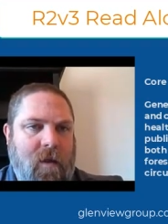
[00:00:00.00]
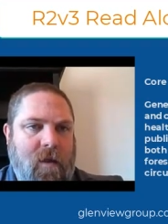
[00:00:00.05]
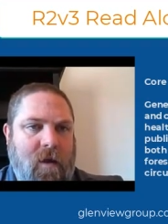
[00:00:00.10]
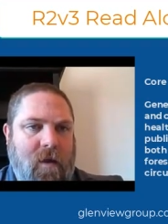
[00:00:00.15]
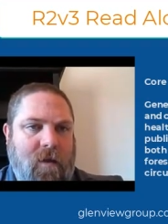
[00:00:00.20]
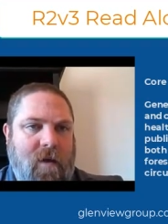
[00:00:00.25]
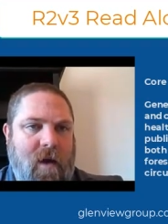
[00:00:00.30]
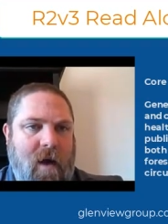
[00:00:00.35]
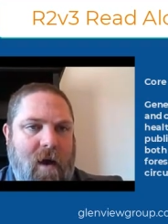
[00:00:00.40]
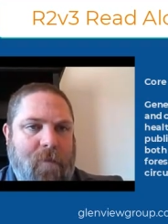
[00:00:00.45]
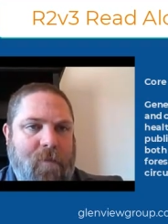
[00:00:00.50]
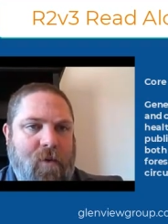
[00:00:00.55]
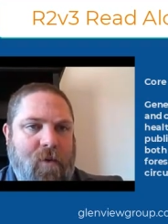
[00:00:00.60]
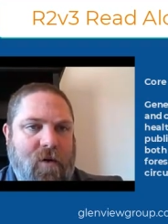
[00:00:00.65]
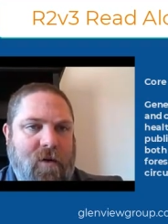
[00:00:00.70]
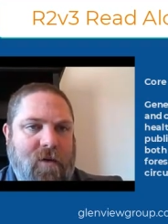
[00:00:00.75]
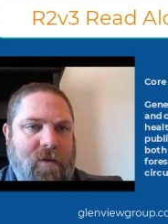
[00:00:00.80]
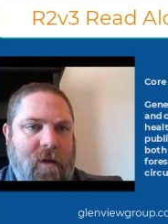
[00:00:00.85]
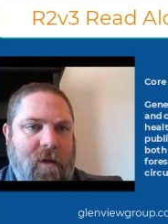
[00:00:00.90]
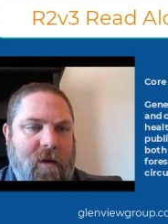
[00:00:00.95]
The top
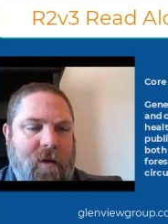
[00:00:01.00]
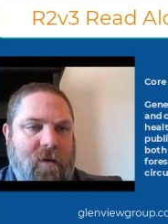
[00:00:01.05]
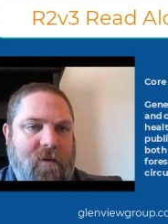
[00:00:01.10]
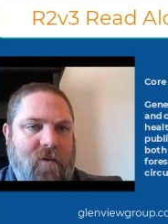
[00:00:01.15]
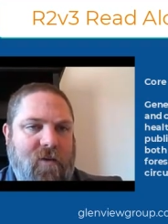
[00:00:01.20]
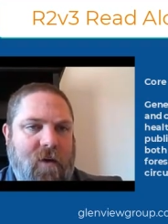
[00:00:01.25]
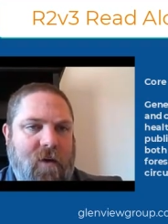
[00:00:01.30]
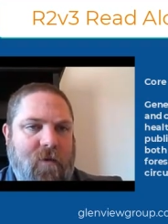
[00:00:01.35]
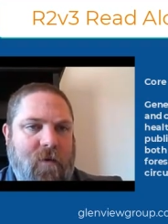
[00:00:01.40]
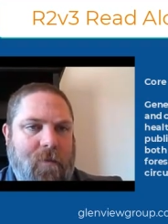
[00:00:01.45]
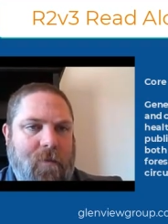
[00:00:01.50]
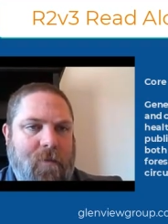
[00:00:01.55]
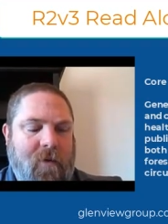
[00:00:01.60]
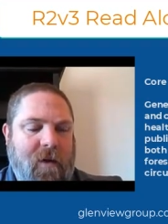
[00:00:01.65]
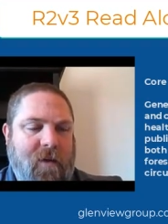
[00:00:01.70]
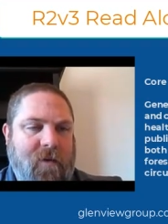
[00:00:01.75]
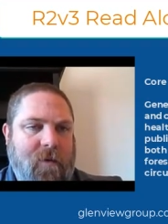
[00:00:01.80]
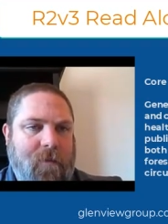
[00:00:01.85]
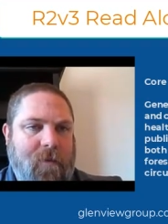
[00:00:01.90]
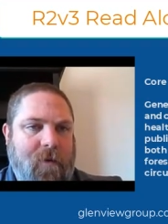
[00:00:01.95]
portion, general
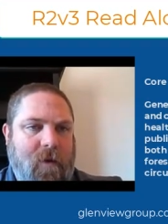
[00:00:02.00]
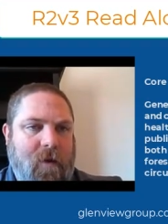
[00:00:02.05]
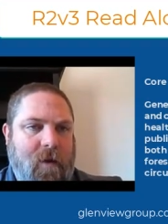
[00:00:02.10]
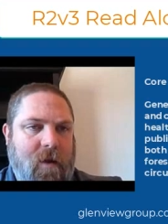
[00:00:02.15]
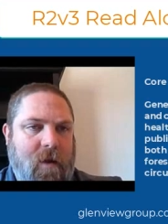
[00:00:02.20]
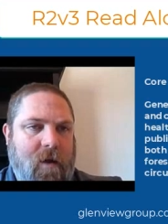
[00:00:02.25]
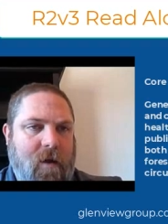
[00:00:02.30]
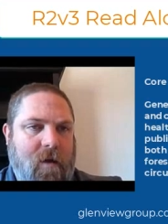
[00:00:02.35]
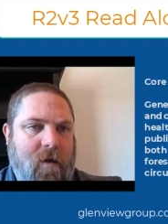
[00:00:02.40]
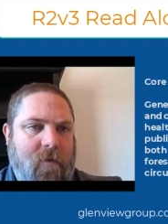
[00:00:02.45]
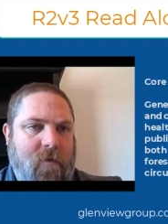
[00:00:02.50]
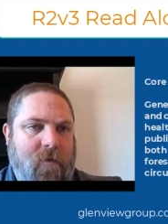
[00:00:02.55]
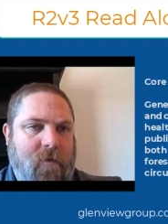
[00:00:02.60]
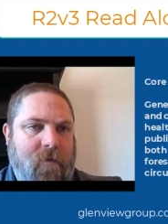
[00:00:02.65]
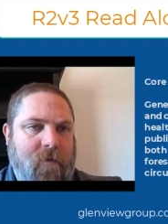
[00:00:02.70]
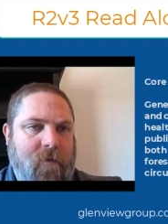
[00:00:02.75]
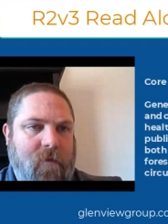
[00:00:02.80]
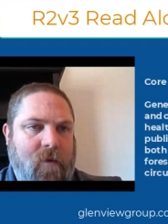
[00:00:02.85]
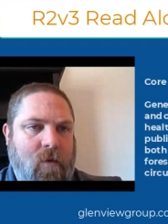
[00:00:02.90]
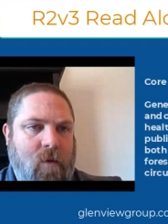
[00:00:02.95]
principle of
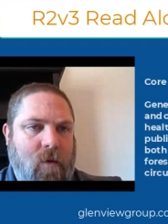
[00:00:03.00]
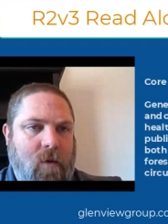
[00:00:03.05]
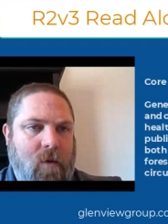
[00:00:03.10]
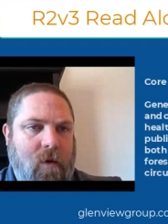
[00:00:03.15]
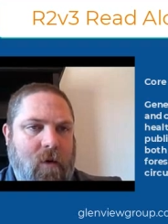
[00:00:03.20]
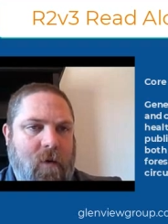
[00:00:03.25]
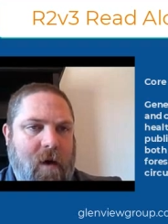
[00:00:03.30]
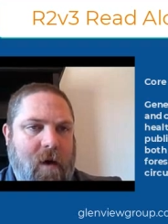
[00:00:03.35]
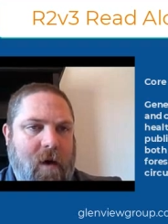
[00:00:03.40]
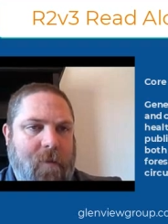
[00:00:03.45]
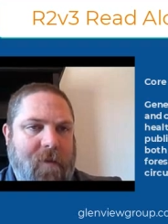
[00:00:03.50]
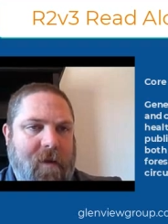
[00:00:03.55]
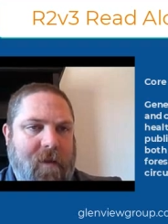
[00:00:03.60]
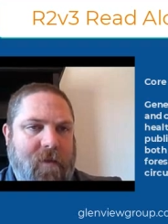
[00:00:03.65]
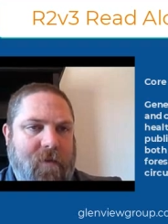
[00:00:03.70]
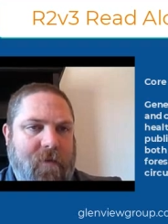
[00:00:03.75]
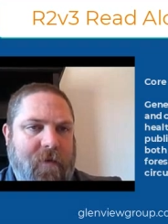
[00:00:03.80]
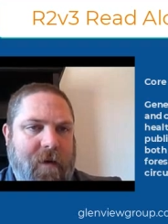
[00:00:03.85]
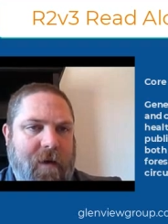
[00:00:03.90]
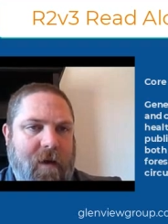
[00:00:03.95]
core
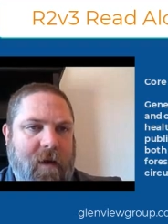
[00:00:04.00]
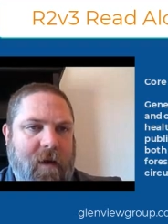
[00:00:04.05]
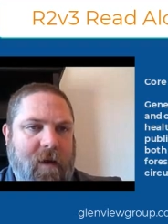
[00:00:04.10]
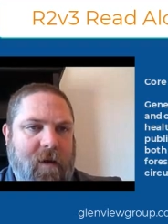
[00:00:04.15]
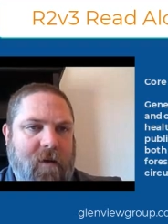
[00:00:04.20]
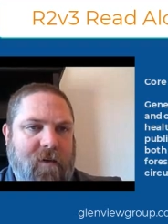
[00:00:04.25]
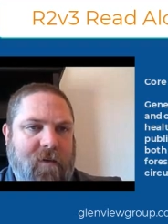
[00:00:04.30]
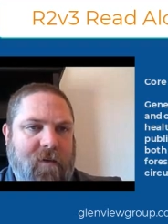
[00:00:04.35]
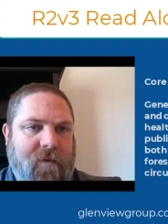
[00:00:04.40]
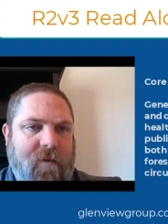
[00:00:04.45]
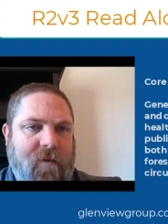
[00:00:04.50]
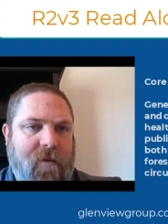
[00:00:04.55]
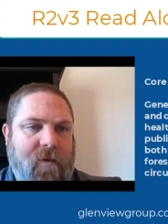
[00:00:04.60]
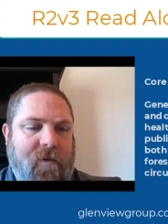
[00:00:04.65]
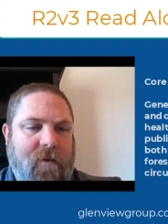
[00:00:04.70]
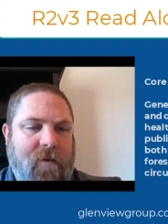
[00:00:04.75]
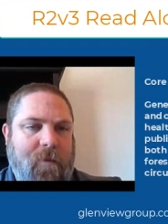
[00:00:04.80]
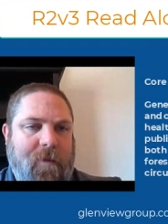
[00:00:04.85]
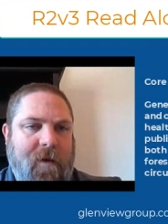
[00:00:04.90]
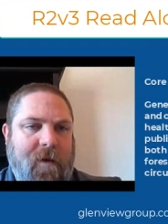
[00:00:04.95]
requirement 3, just
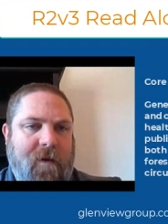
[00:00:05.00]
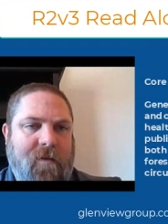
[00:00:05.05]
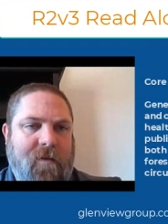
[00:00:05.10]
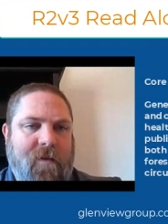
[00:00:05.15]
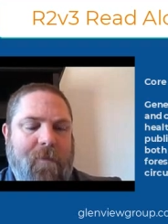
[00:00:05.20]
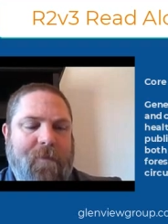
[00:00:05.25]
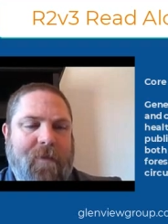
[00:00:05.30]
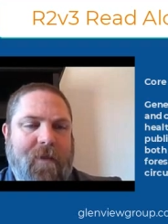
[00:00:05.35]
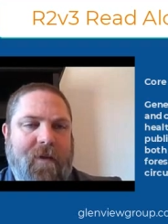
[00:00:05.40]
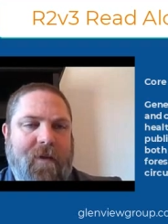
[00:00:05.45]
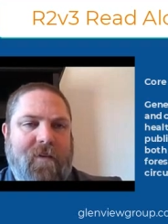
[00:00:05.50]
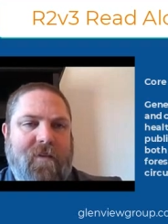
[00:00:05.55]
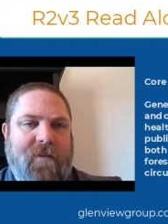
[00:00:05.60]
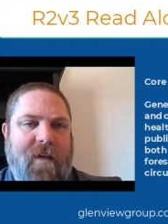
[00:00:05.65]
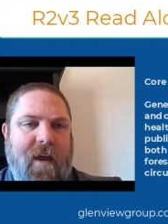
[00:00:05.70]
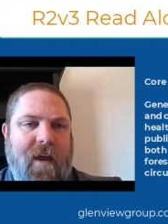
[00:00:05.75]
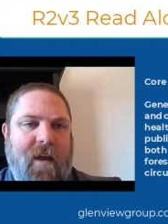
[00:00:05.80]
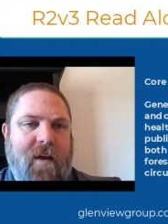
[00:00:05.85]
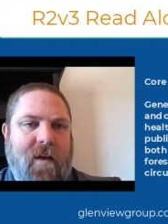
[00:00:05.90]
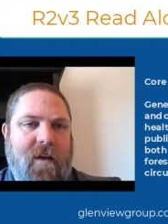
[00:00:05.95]
used to be simply
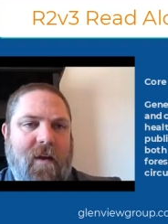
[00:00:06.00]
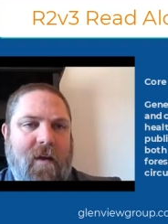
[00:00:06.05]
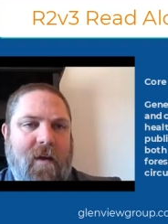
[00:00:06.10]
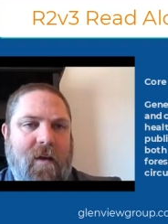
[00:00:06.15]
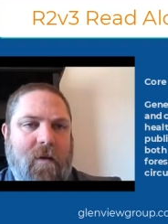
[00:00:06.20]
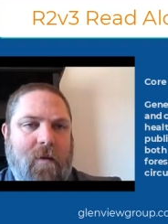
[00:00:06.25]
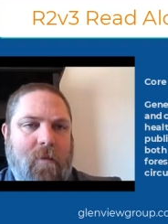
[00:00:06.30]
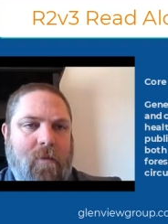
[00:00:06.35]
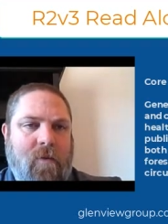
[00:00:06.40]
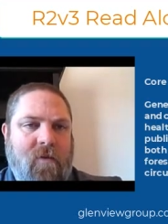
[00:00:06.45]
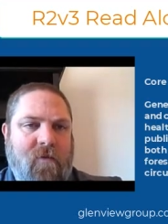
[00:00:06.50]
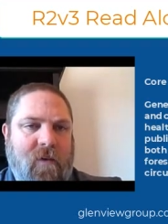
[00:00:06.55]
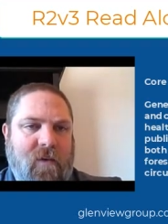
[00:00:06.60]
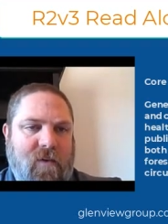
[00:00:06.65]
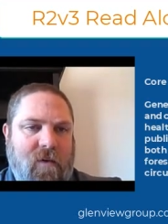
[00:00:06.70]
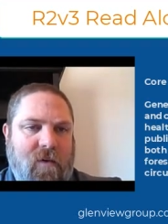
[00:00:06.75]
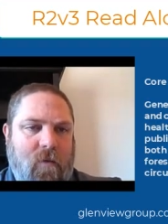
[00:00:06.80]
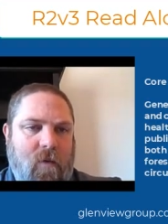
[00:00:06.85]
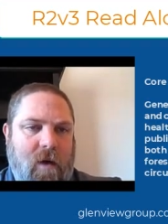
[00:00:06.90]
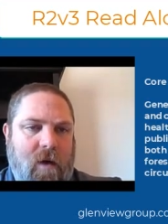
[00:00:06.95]
stated in
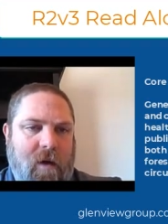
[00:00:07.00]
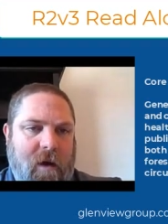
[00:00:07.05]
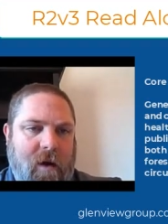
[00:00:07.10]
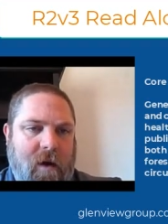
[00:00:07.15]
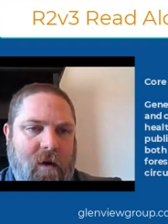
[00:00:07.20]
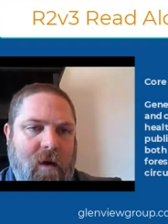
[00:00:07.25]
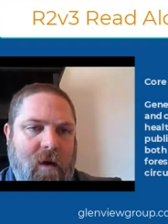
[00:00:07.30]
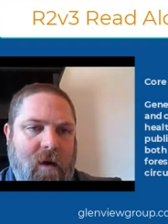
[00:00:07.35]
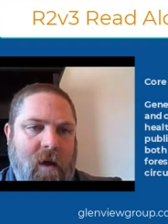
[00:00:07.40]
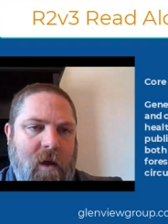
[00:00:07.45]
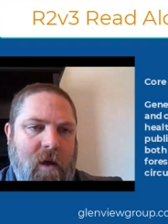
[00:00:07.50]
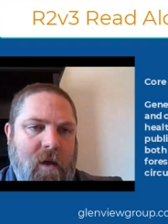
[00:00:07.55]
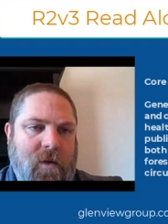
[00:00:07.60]
provision 1 here.